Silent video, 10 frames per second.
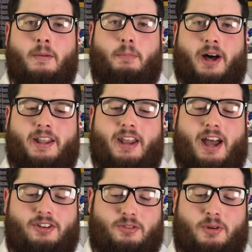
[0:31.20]
But
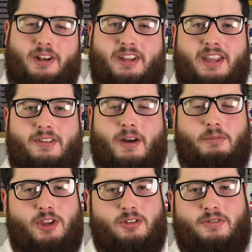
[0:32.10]
I just wanted to give, I'm
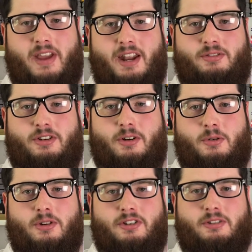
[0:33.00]
a huge fan of Star
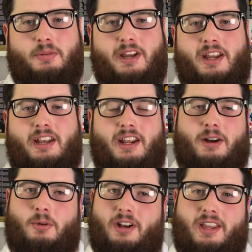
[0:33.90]
Wars Explained, and
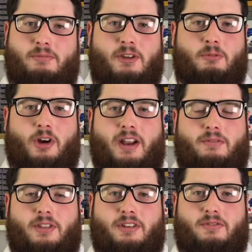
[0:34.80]
I wanted to give him credit
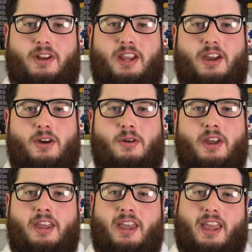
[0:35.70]
for this video,
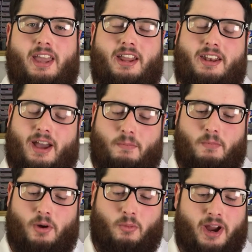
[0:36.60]
and
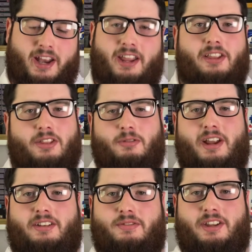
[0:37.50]
I'm awaiting the
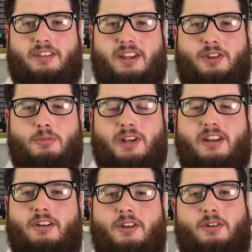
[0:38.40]
rest of his EU
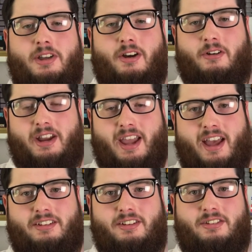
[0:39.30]
material. He already
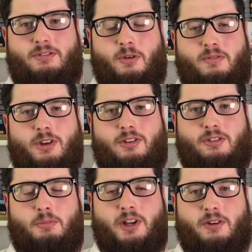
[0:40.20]
has his review to
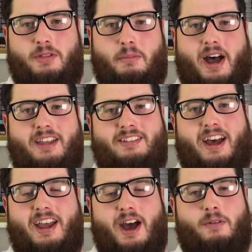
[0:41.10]
Splinter of the Mind's
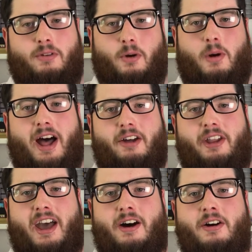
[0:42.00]
Eye out for a while
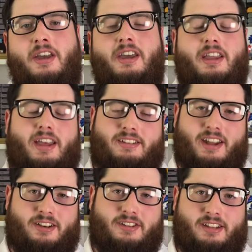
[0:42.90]
now. He hasn't
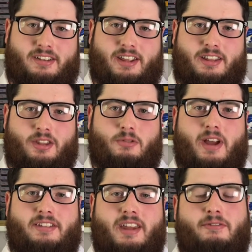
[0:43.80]
had a chance to get to the
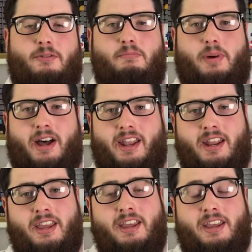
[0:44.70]
rest of them,
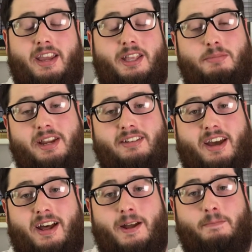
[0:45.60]
but in the
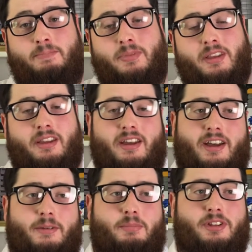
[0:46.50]
meantime,
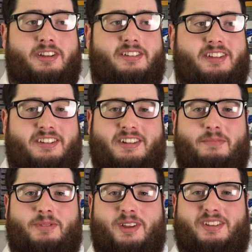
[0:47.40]
uh, please
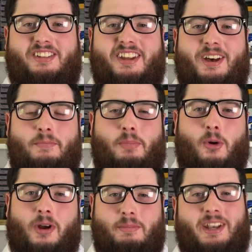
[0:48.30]
accept this uh,
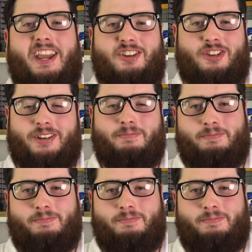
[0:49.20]
poor imitation.